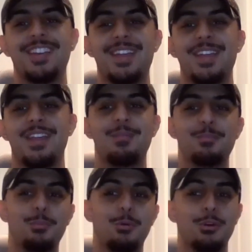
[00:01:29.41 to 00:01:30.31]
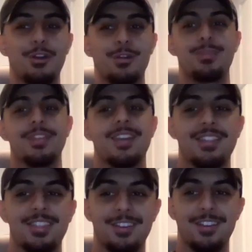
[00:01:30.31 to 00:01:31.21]
and more notably
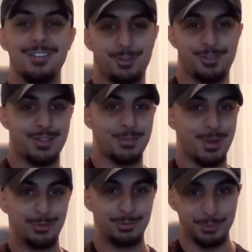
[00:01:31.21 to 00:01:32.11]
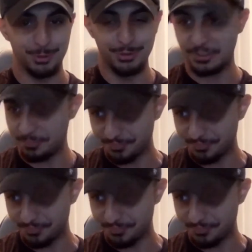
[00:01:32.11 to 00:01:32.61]
the New South Wales Blues.